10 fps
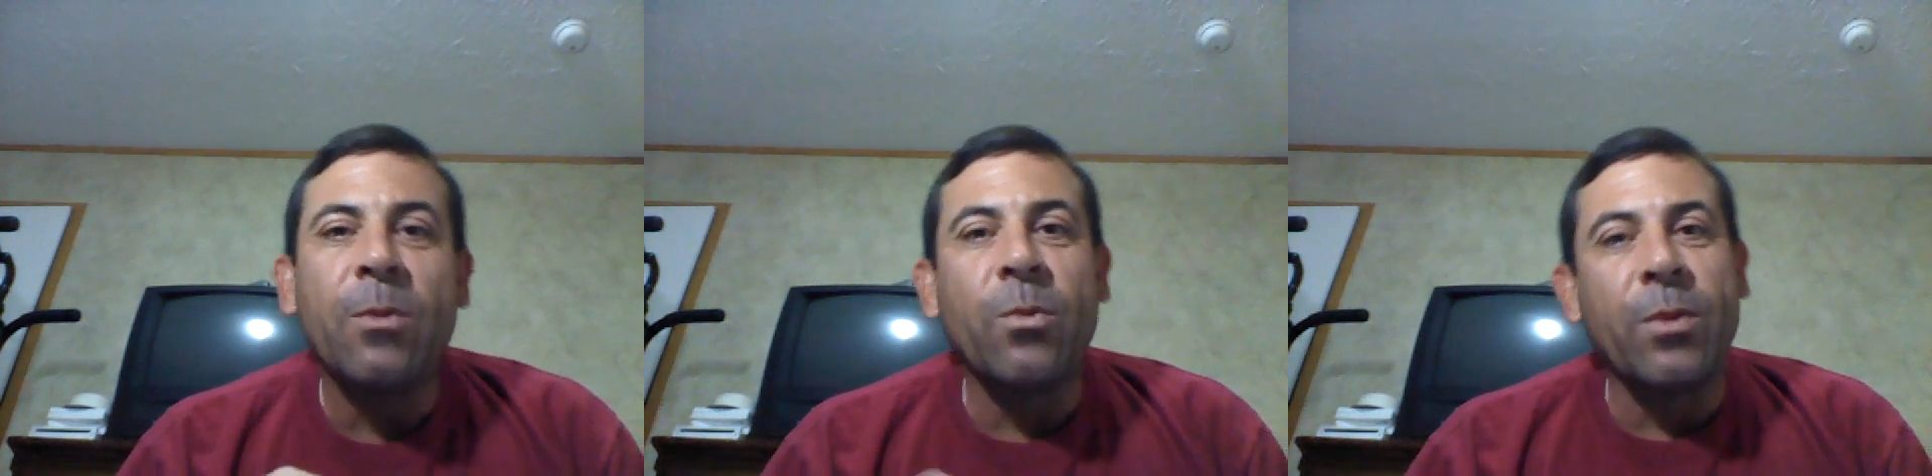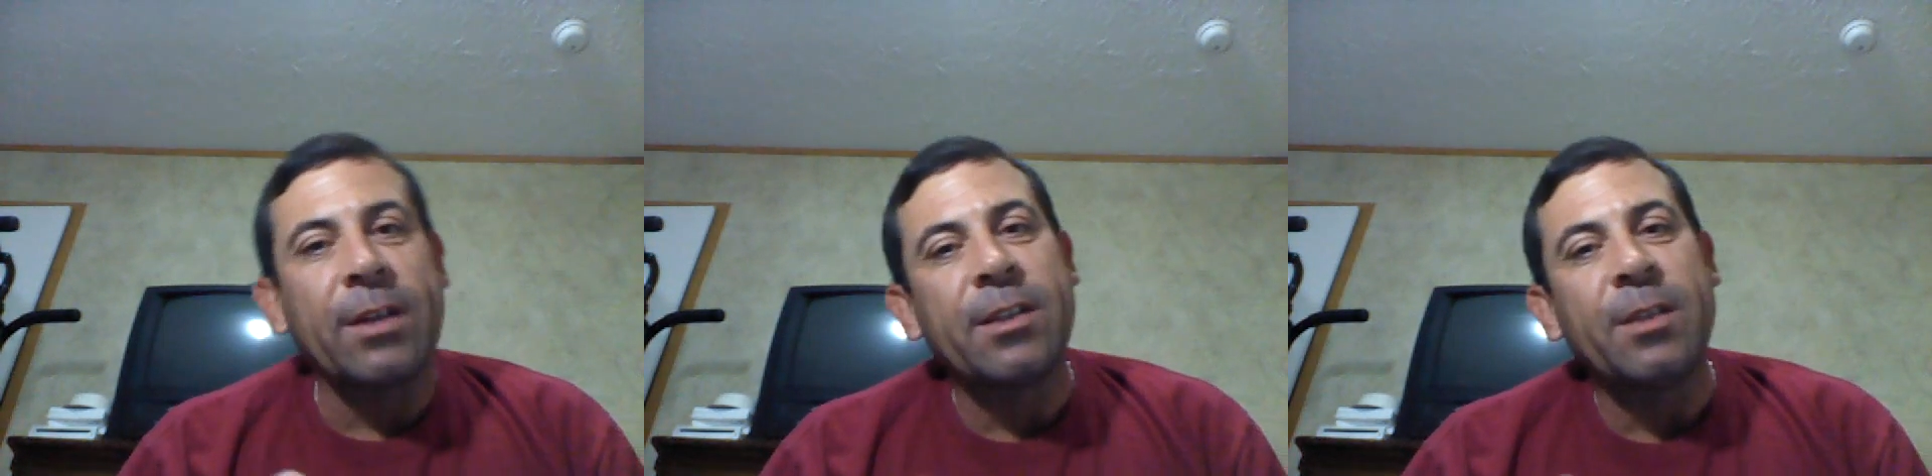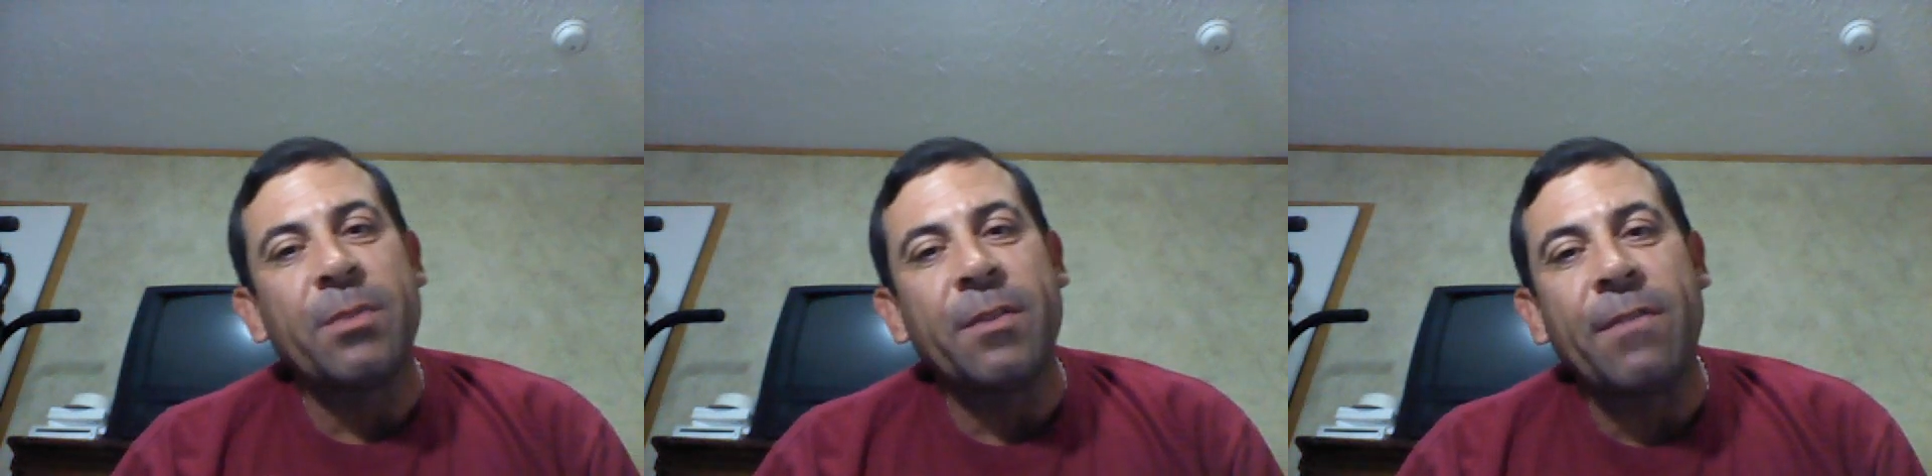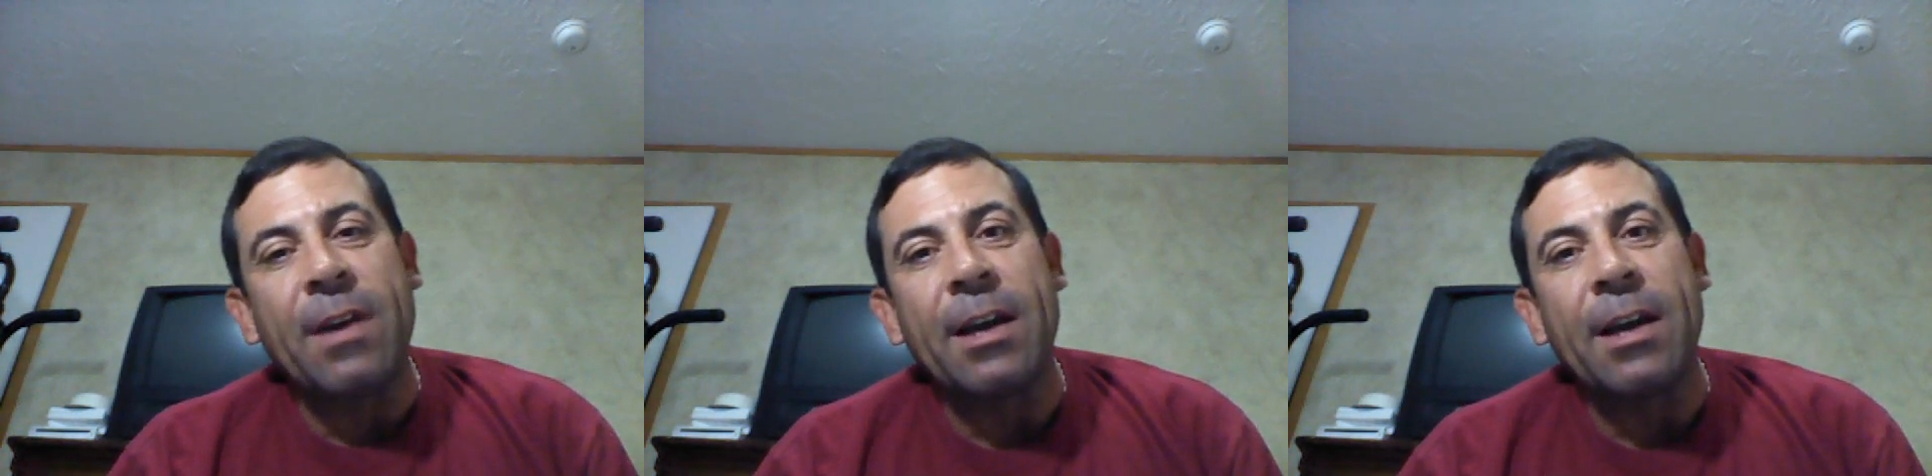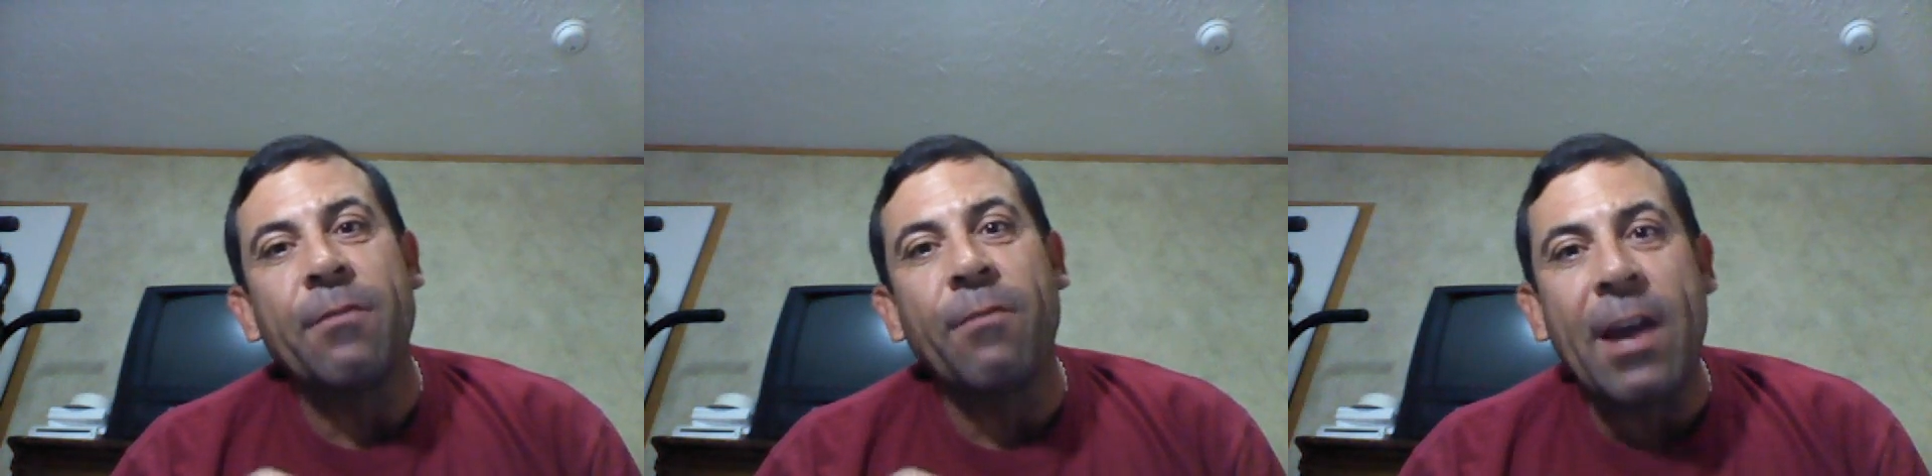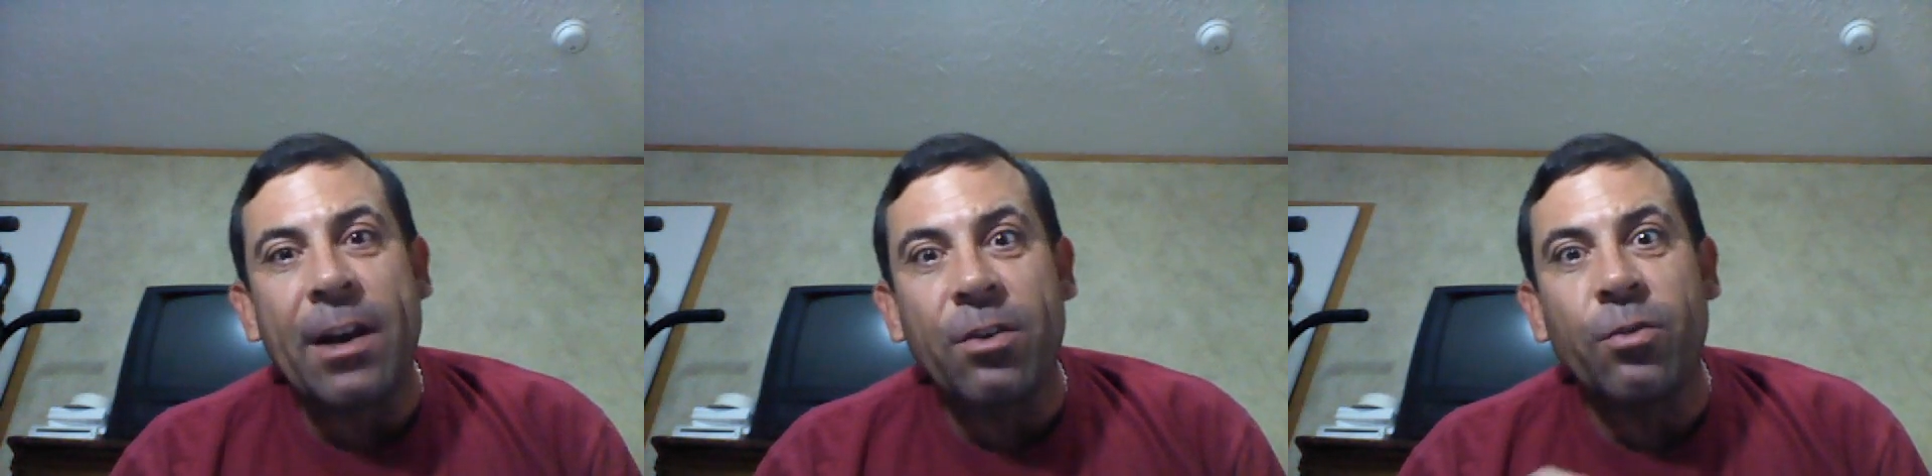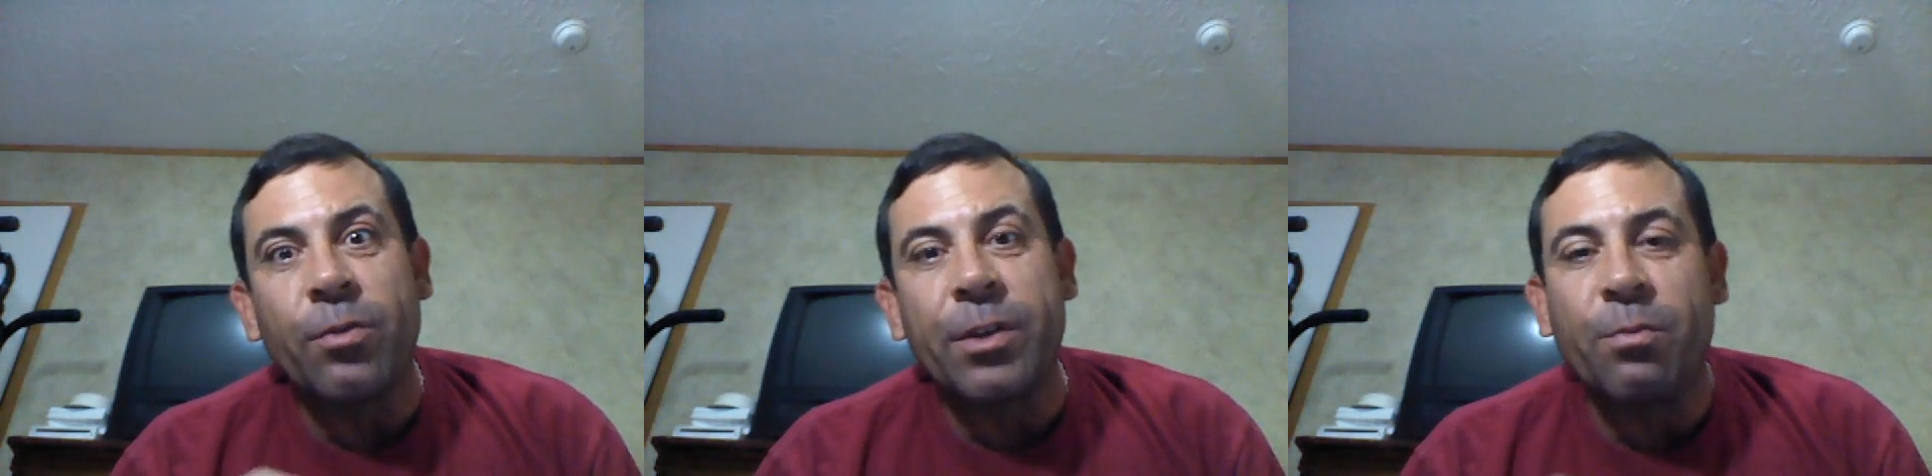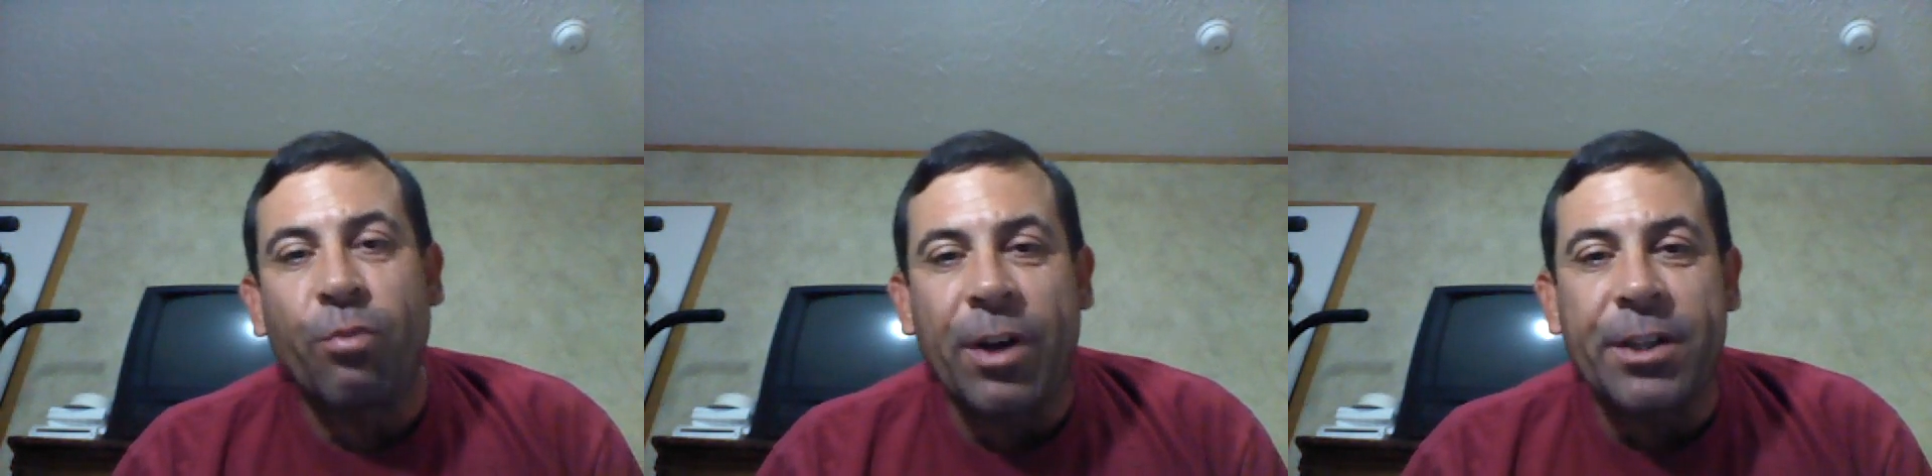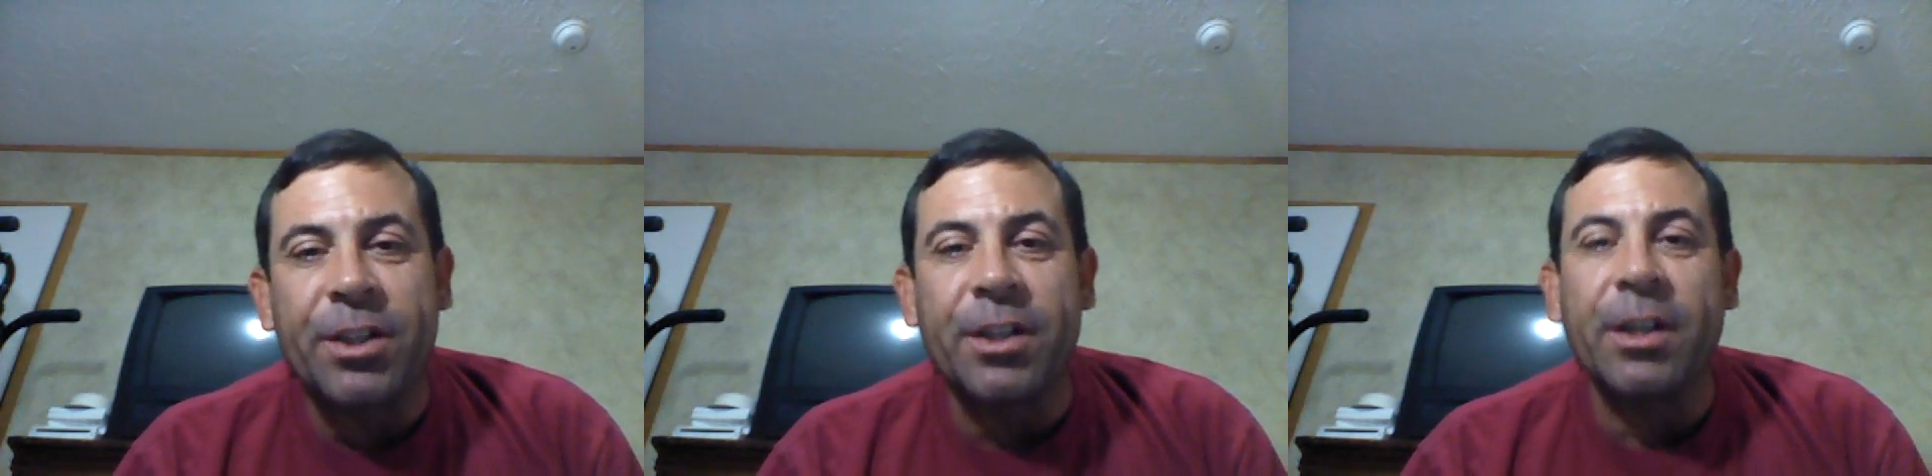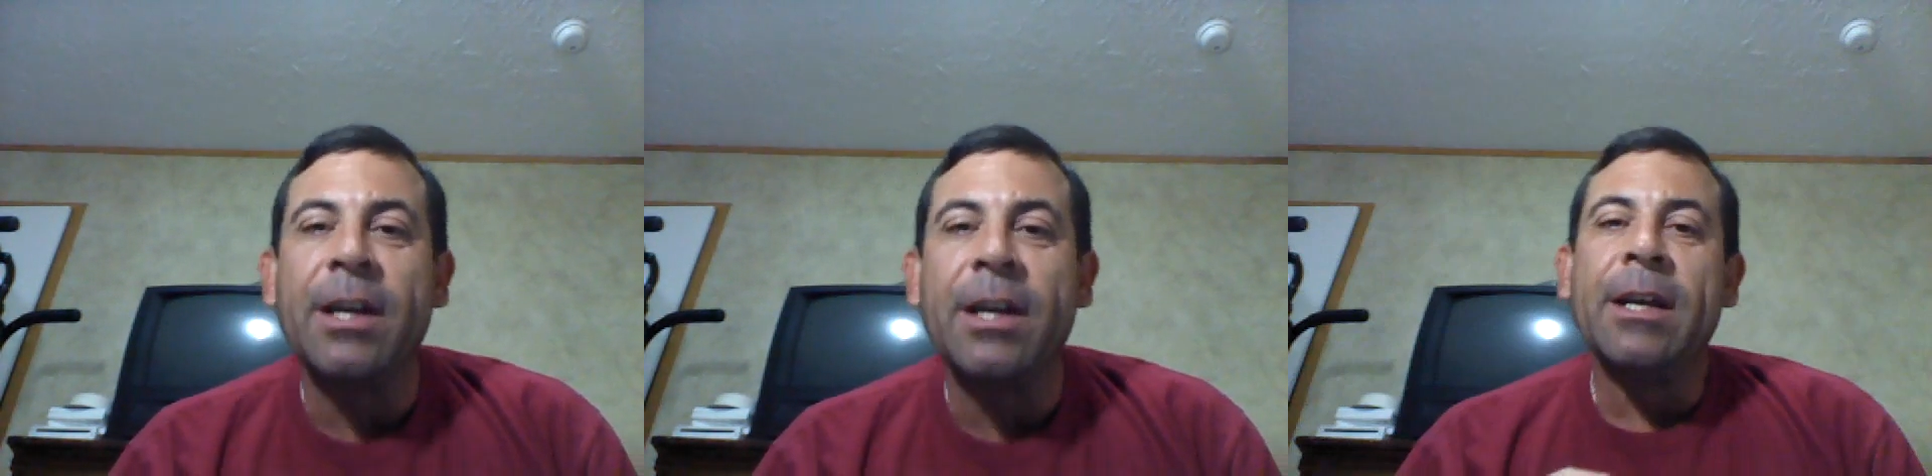when I simplify a radical expression